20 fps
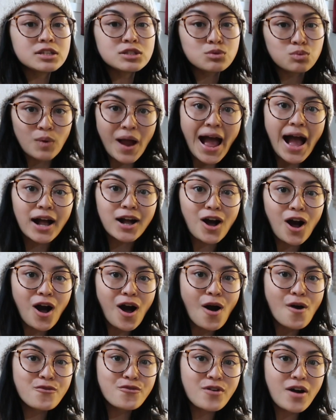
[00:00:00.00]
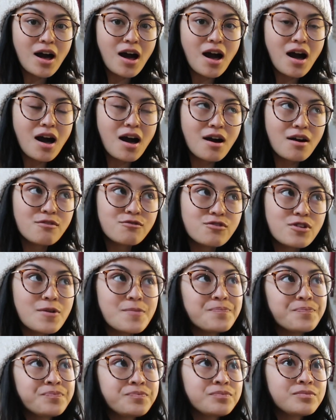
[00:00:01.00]
this rack off of
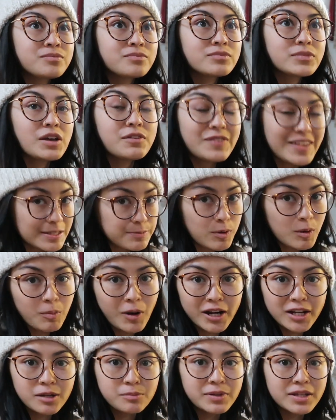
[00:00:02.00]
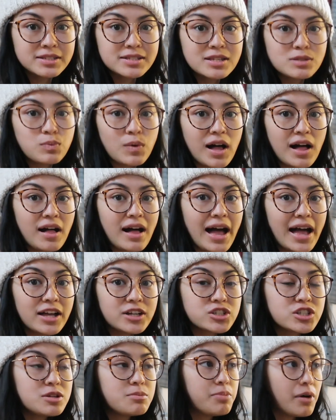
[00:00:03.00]
Facebook Marketplace as well. I
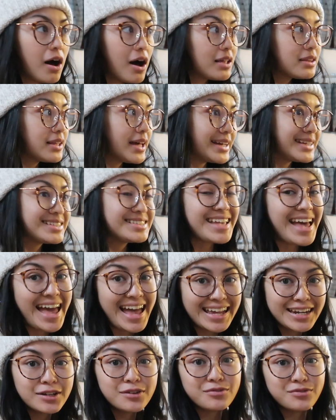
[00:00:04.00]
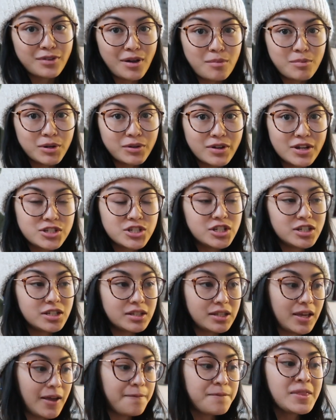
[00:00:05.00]
actually bought like ten of them
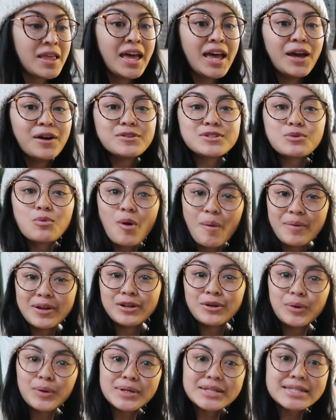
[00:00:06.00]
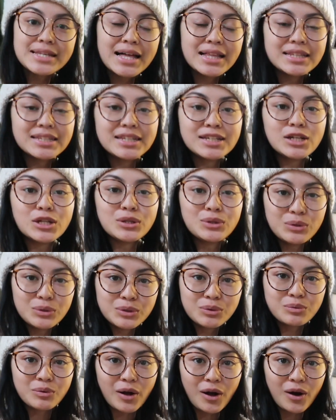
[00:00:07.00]
originally. It was a woman who was selling
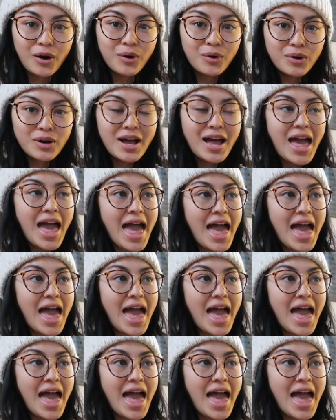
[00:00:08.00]
LuLaRoe,